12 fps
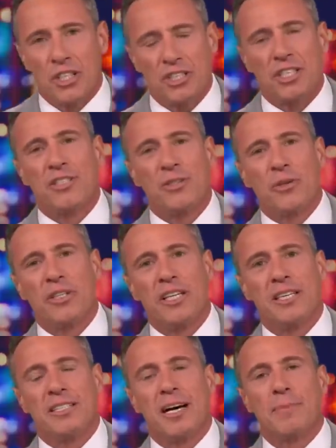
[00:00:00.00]
like during the
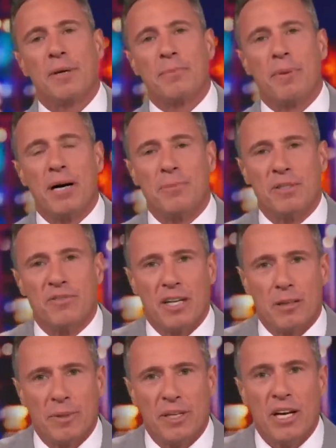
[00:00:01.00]
atomic bomb
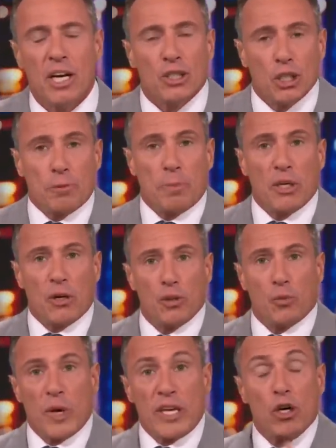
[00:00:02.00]
development. Just because
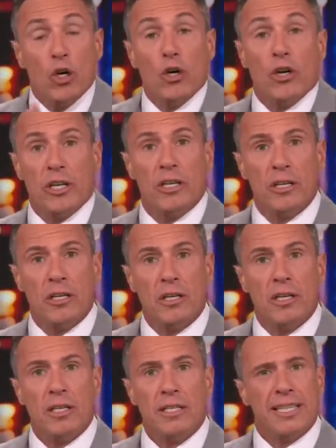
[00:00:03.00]
we could,
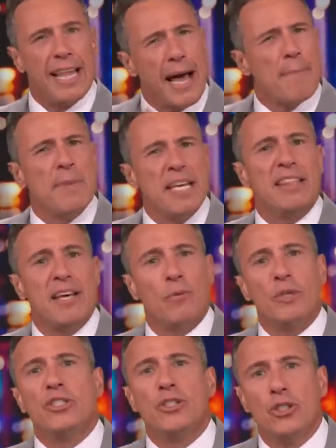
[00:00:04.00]
did that mean that we
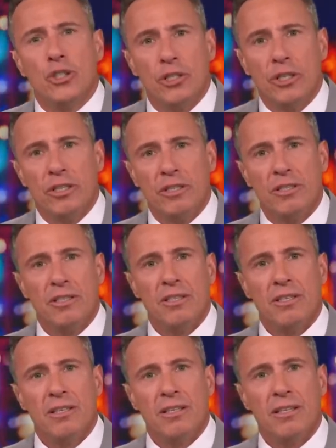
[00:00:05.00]
should?
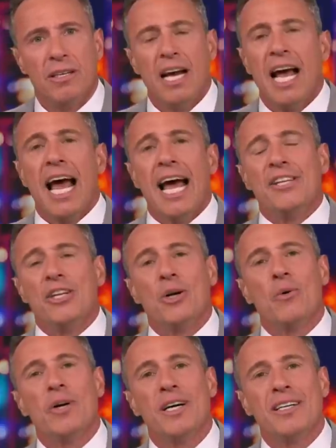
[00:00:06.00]
And you know
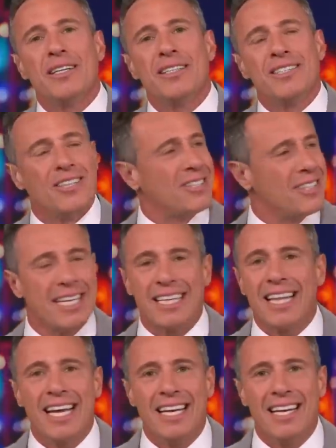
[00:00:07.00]
what? Just like
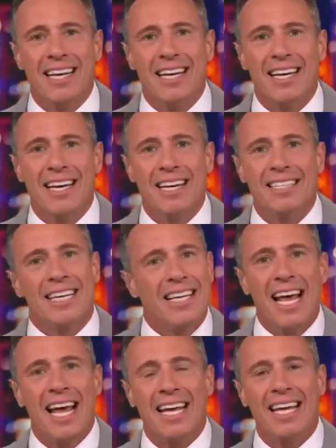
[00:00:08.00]
then,
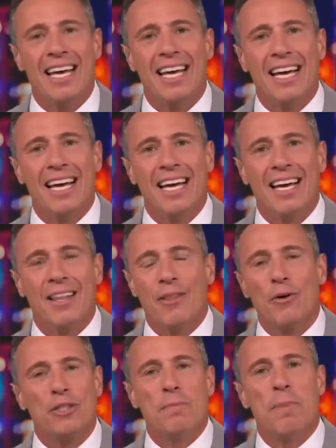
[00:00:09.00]
today,
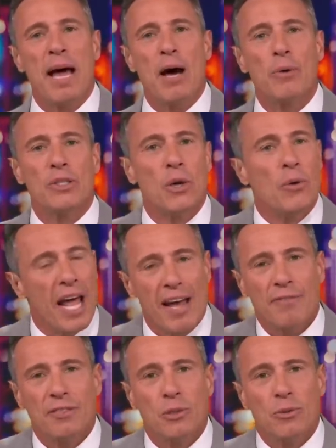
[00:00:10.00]
those in power don't have
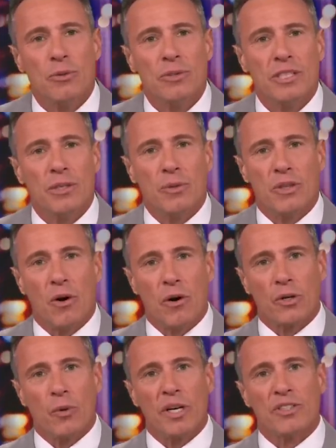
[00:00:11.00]
to deal with the hard
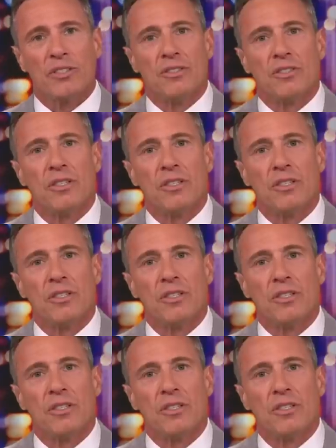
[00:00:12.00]
questions